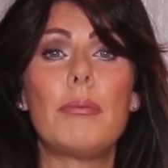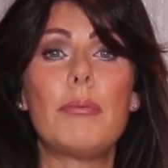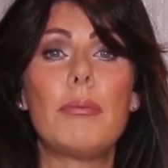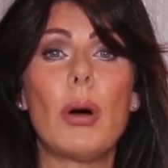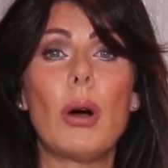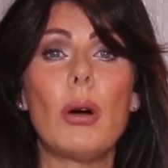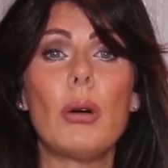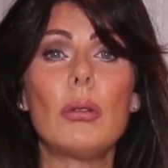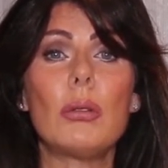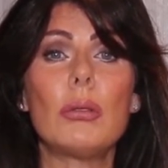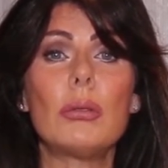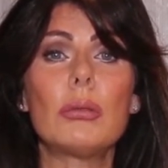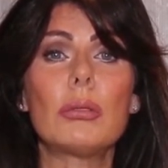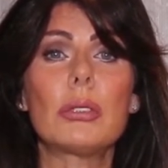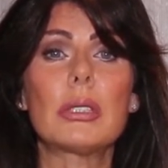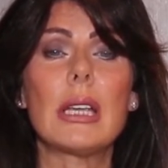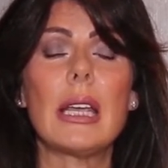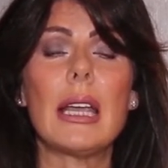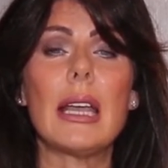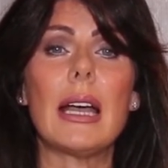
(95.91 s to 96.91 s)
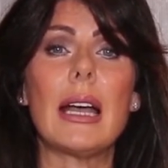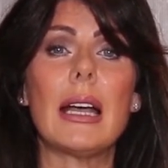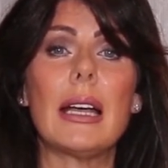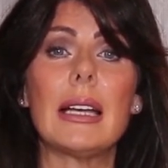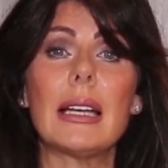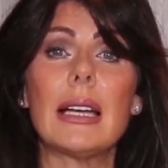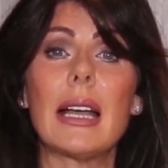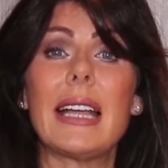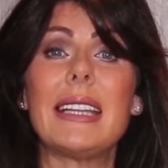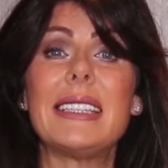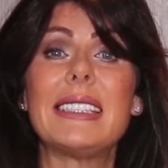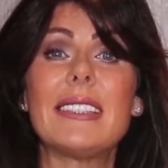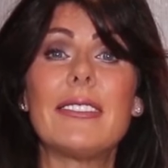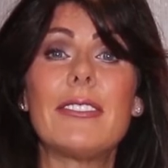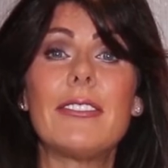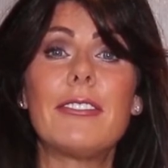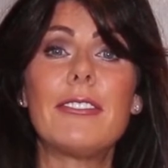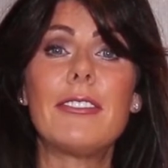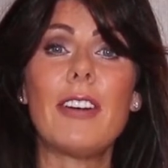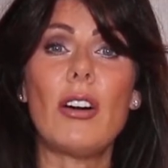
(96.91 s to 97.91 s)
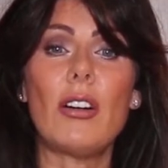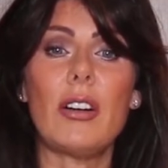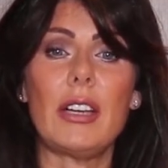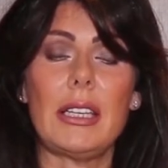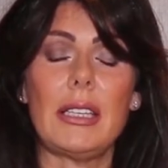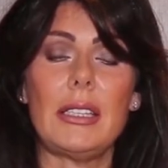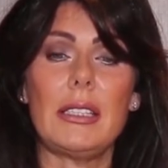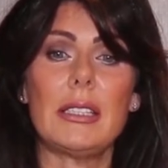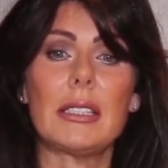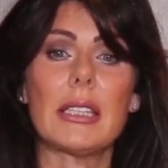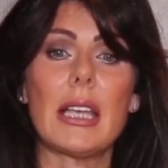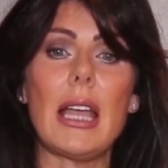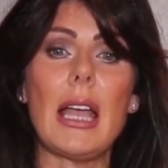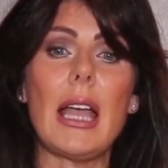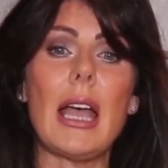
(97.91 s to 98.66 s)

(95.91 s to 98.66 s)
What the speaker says: bold, and defined,